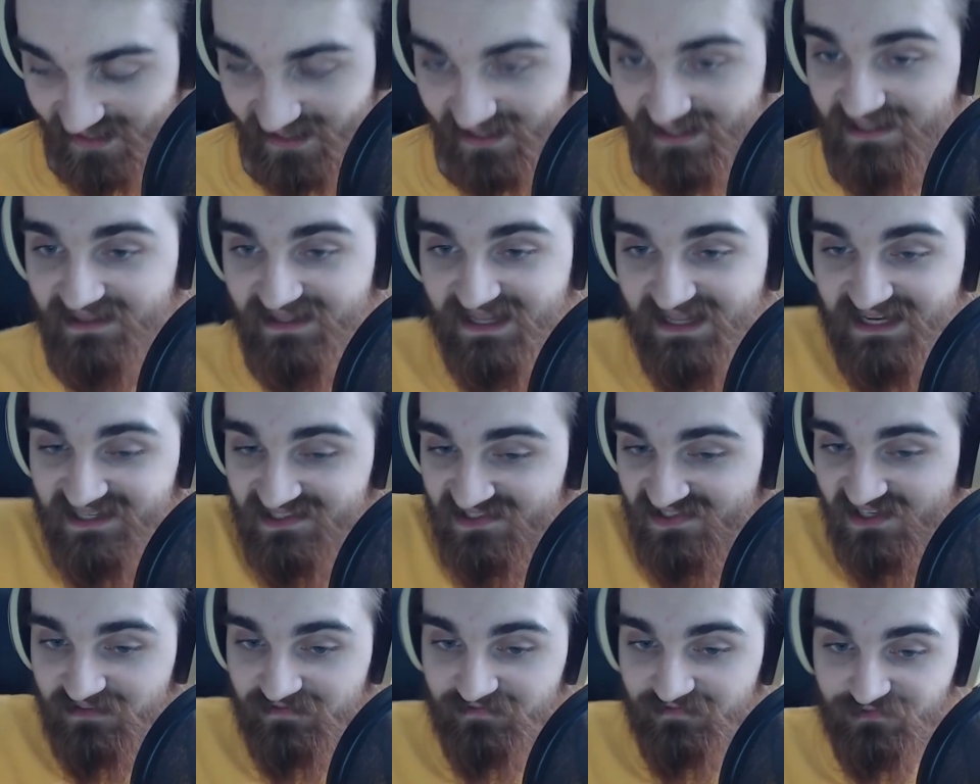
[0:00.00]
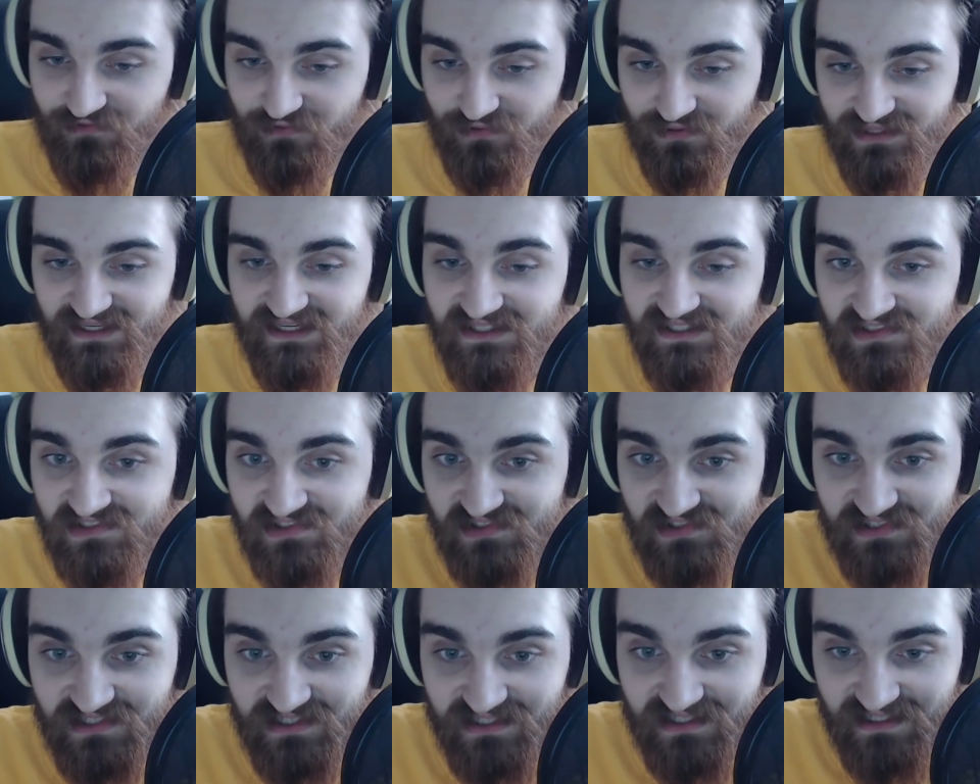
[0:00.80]
That's it for
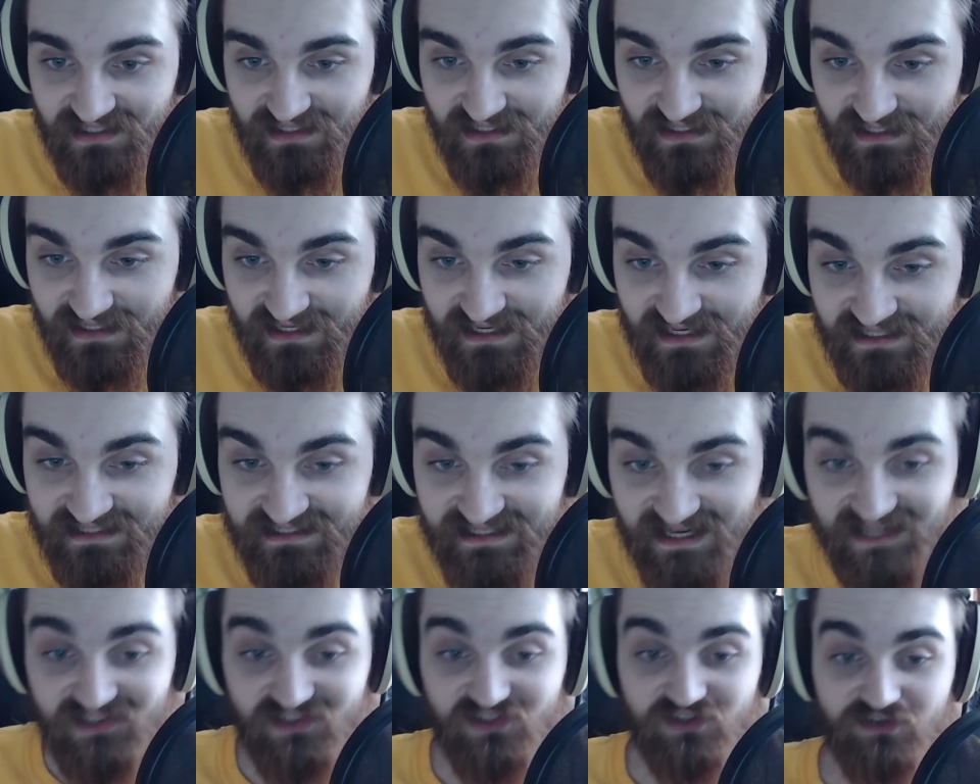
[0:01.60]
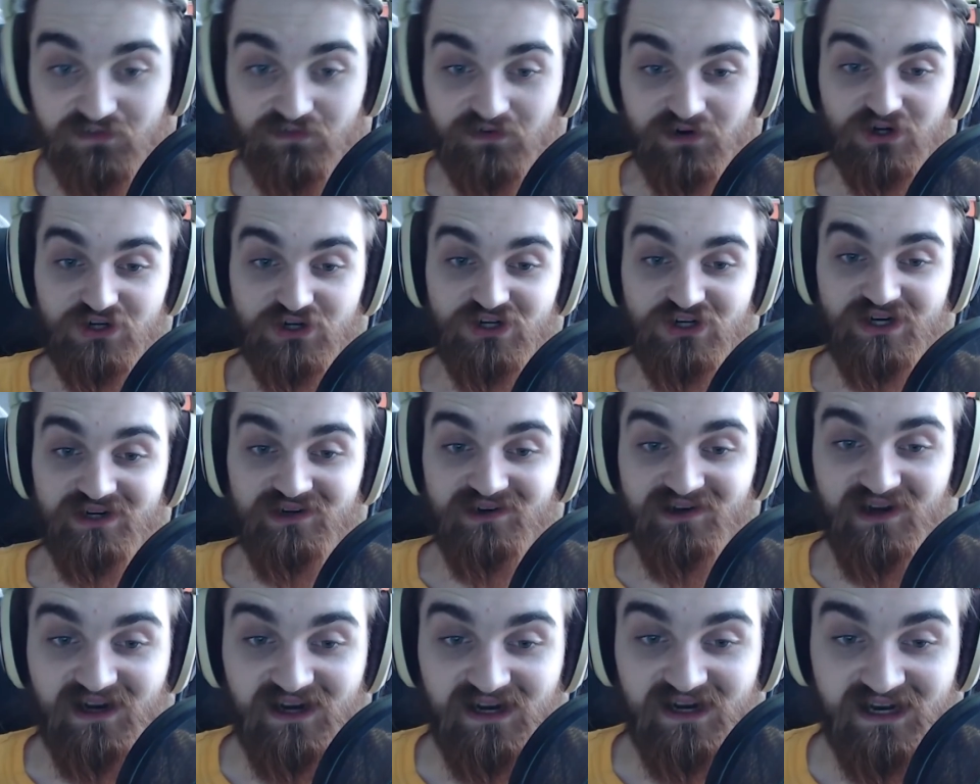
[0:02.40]
this condensed
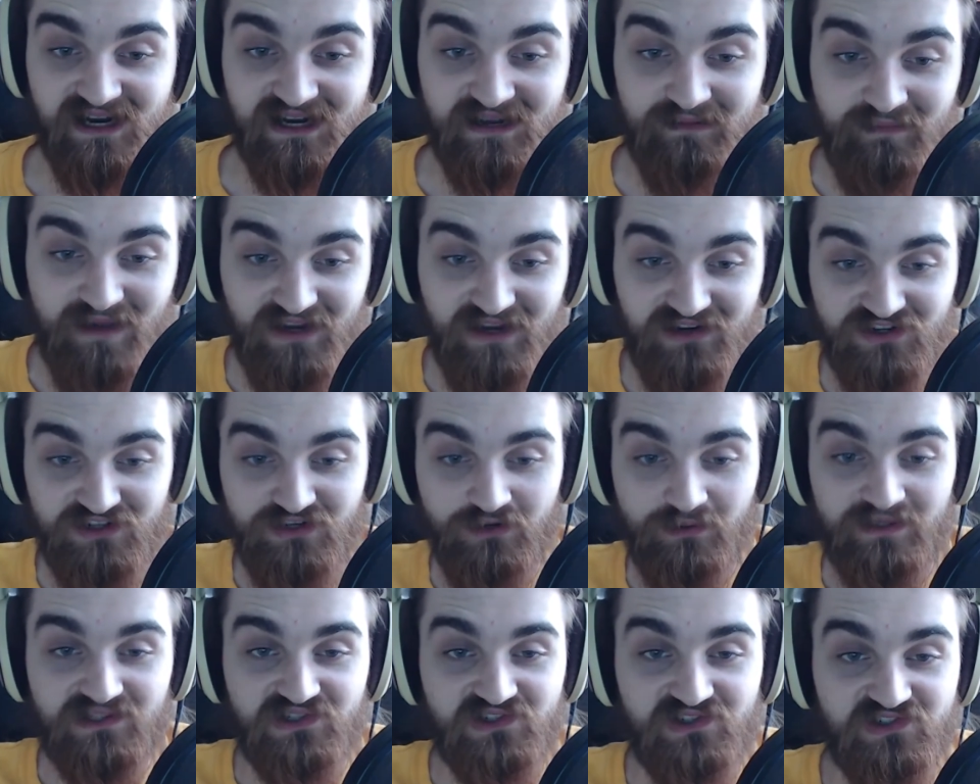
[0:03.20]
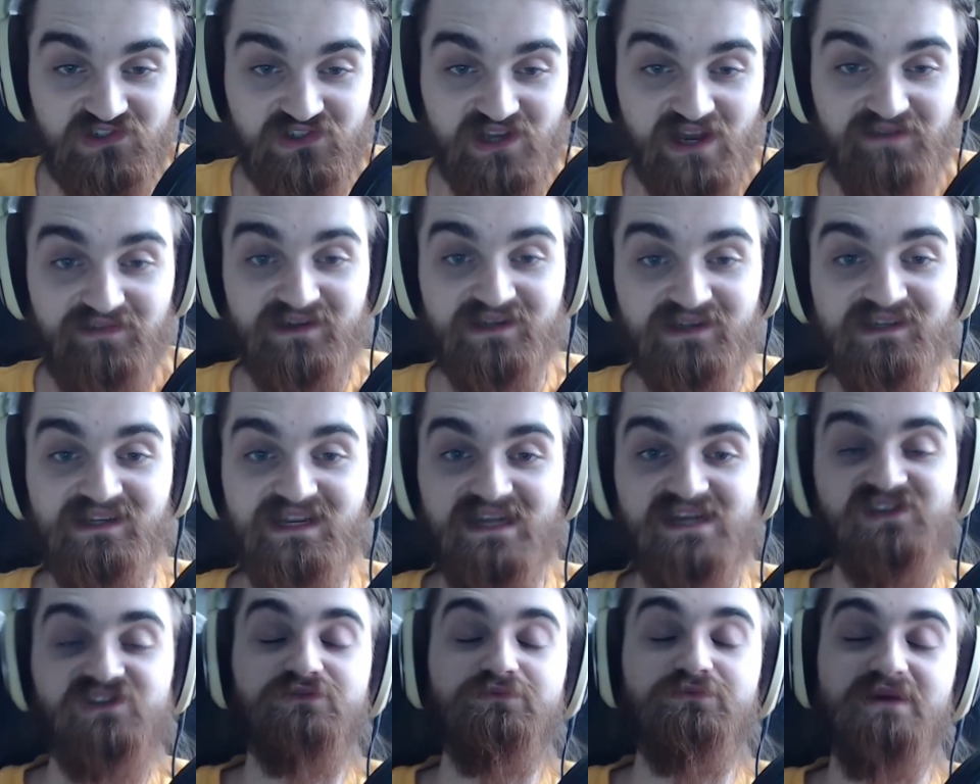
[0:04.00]
version. I managed to do it in 7
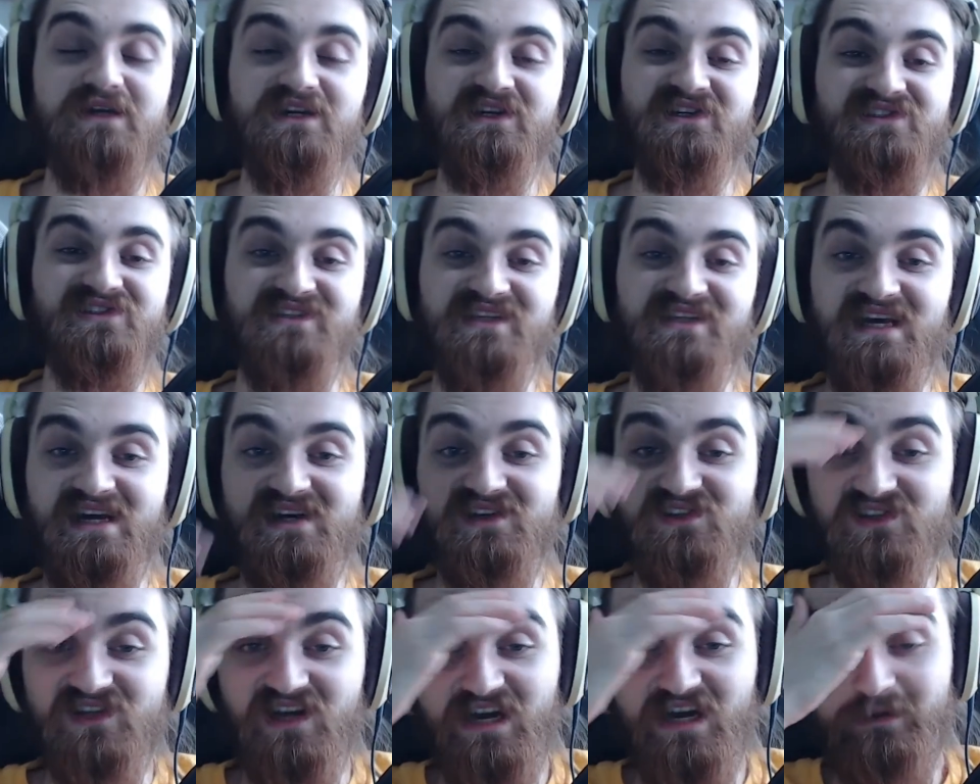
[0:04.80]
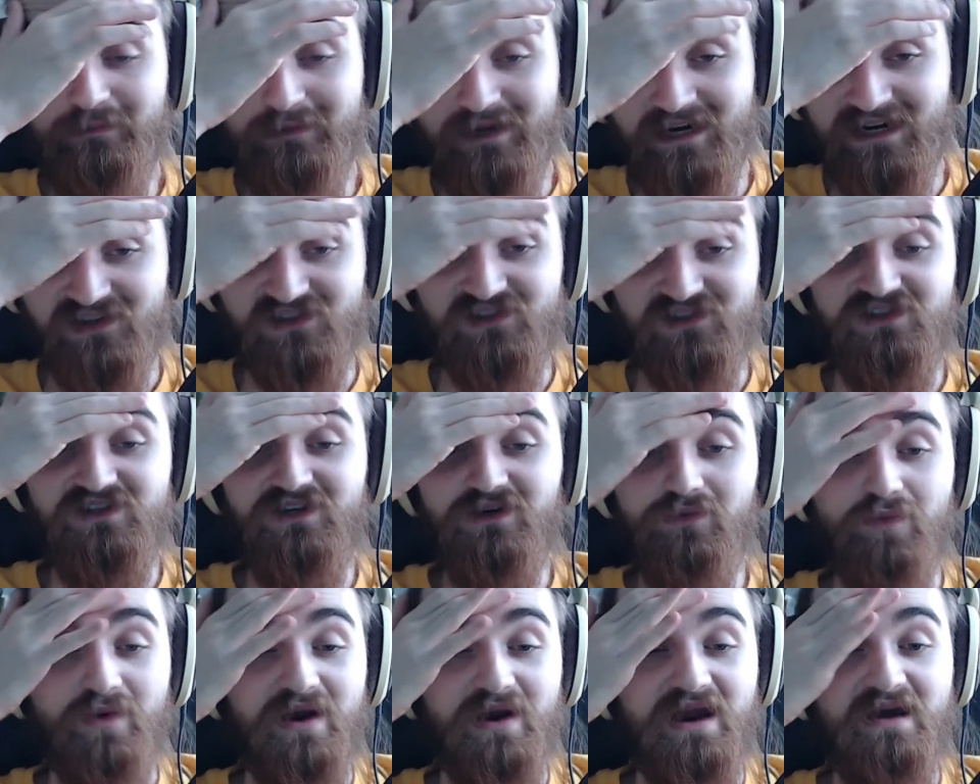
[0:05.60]
less minutes last time, and I
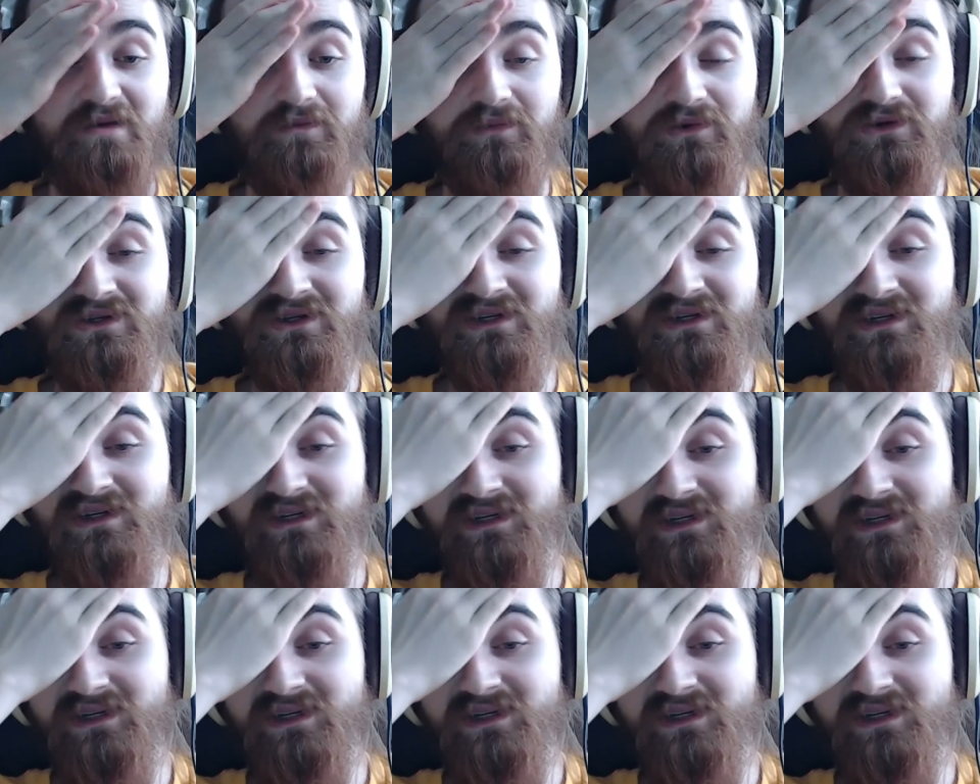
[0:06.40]
still rambled.